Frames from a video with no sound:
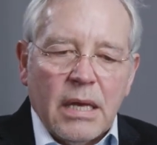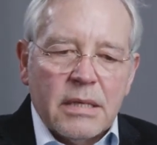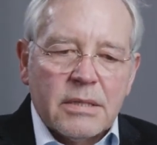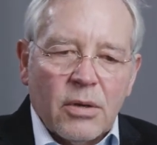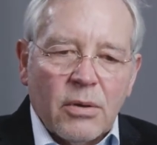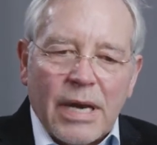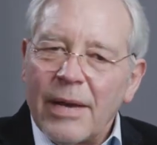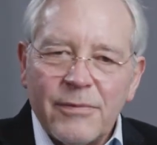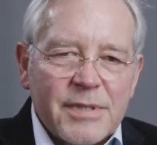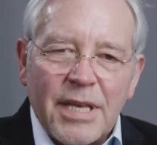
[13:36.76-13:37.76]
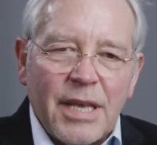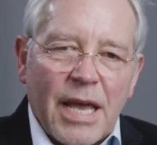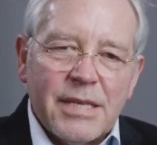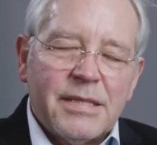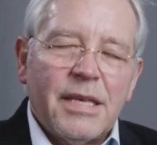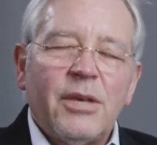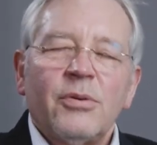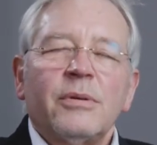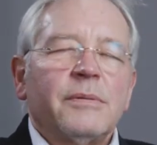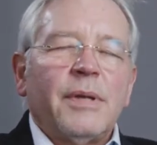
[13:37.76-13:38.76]
So, and I see
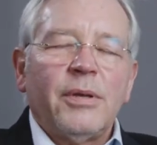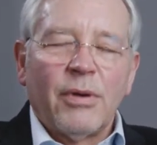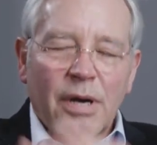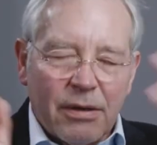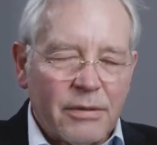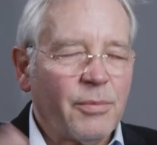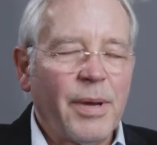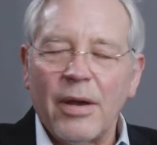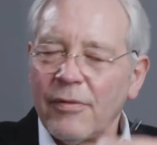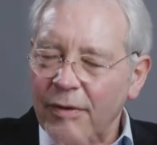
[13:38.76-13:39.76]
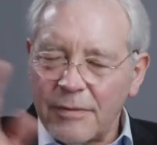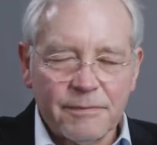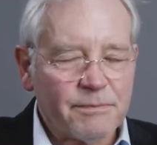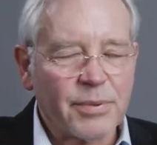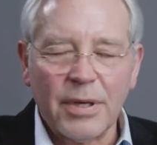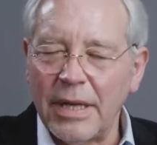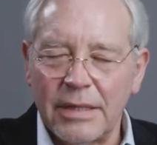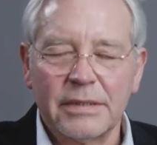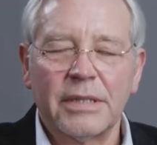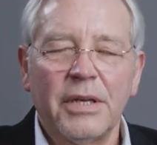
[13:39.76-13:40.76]
you are on the way of a
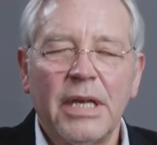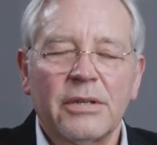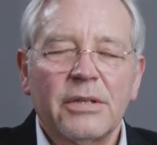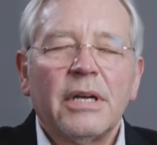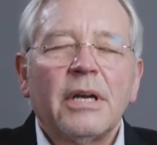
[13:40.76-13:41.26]
brilliant career.